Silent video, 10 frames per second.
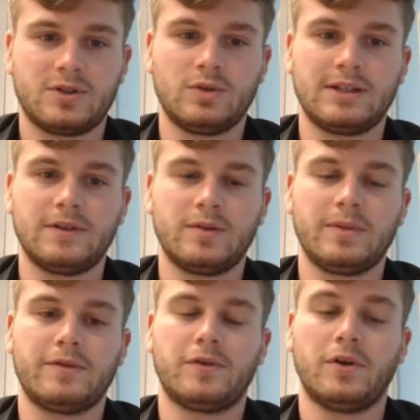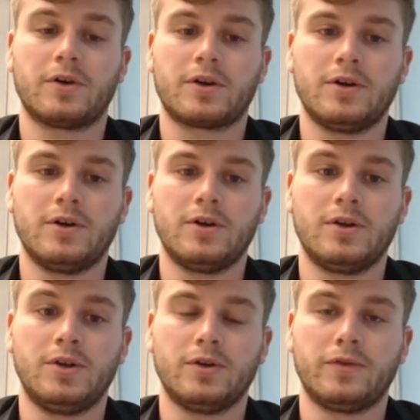so that will be for
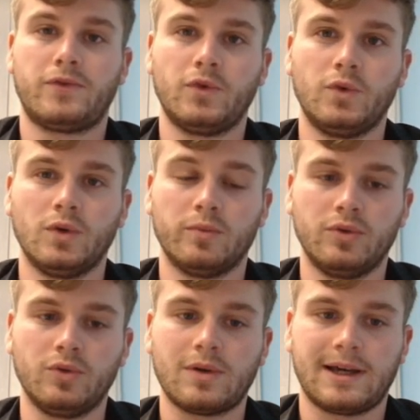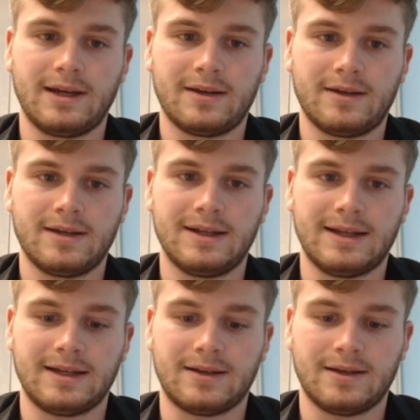the full blue line,
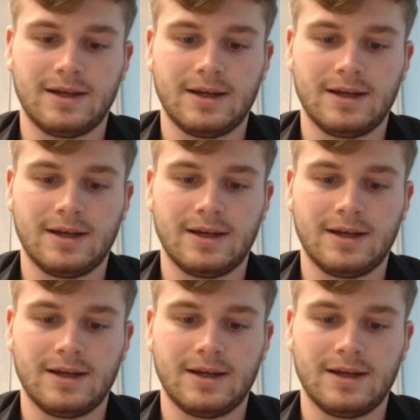then